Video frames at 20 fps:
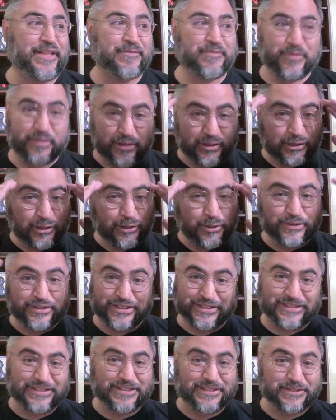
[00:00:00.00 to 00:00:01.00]

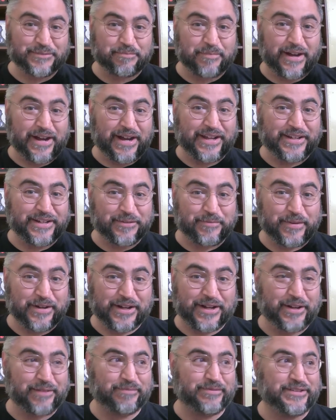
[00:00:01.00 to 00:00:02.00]
loses his mind and
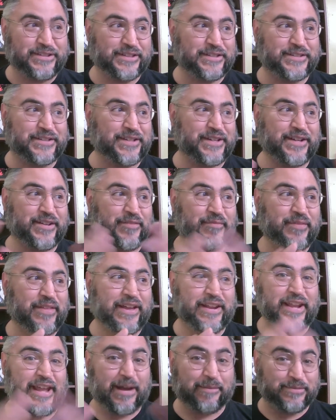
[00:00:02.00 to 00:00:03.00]
becomes just
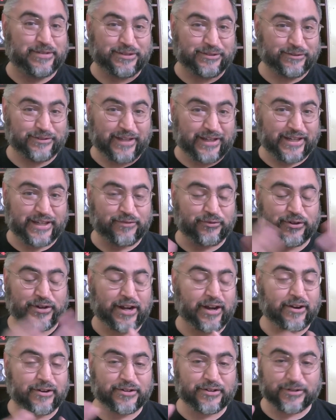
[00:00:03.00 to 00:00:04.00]
an absolute like evil
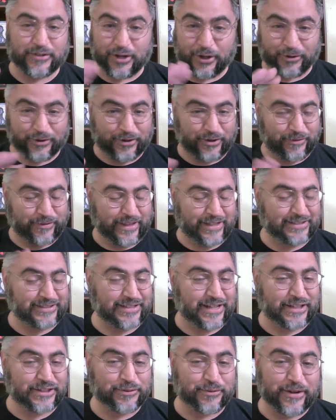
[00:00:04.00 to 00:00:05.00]
character. No, that's
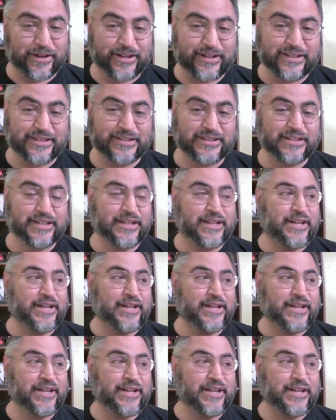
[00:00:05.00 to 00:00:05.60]
not the way it is.